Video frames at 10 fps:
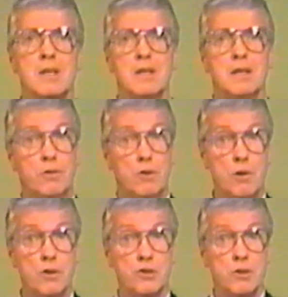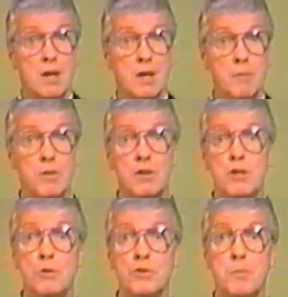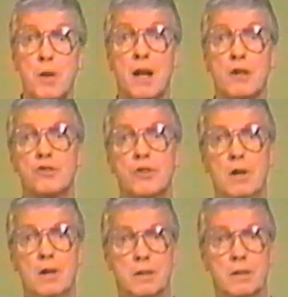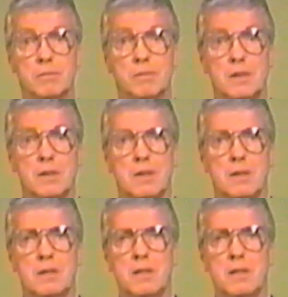And of course, you're not limited to using packaged garland.